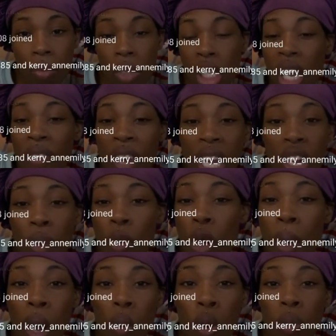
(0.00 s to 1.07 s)
Please, you have to end up
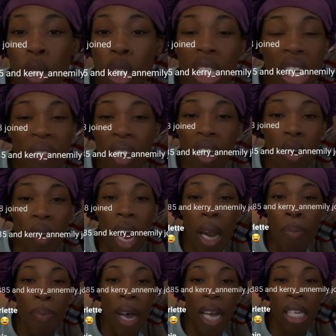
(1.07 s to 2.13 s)
go back home since you never go
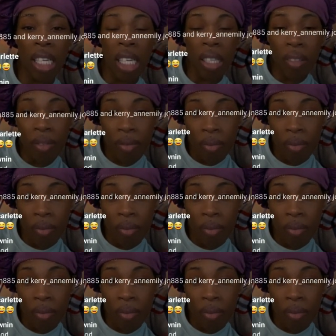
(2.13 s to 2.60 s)
at the party.